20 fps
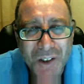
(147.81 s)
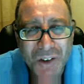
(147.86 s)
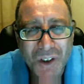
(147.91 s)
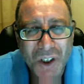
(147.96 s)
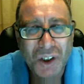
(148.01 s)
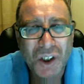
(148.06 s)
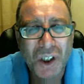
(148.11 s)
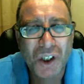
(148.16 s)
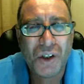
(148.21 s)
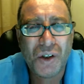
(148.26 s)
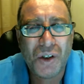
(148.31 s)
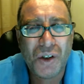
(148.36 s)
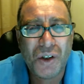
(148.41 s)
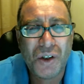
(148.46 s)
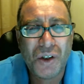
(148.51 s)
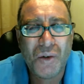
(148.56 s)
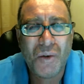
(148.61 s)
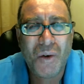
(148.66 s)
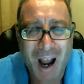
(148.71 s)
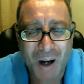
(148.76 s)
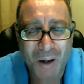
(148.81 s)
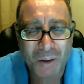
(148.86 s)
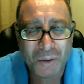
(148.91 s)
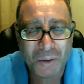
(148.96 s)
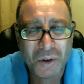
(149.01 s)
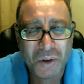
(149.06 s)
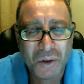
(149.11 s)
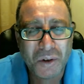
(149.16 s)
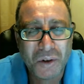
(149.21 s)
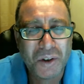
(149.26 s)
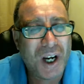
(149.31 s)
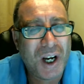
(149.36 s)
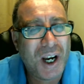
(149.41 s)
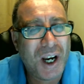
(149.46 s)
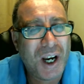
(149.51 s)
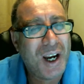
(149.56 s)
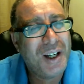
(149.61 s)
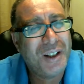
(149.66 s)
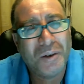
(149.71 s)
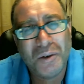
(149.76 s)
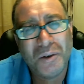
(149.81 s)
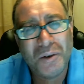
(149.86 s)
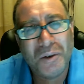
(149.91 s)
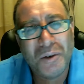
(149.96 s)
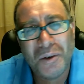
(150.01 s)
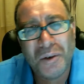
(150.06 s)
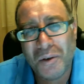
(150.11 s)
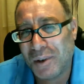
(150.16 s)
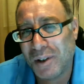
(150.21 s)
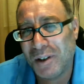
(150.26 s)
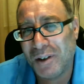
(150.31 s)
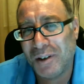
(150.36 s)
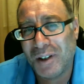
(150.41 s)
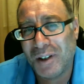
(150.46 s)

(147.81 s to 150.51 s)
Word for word: They teach you how to trade, to do options,